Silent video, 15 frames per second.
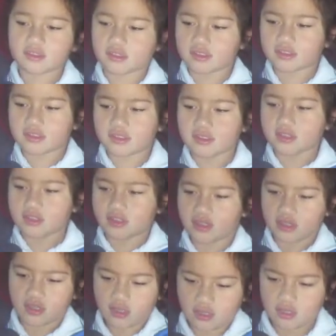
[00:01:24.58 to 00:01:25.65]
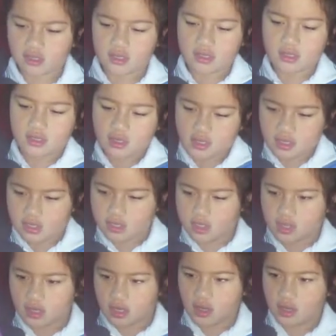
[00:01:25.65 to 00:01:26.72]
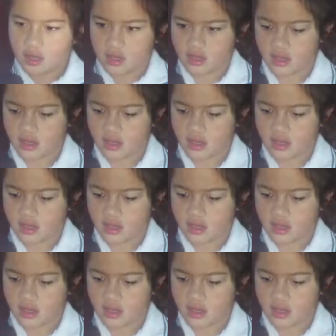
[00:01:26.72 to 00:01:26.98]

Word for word: off him first and then put on put on your shoes.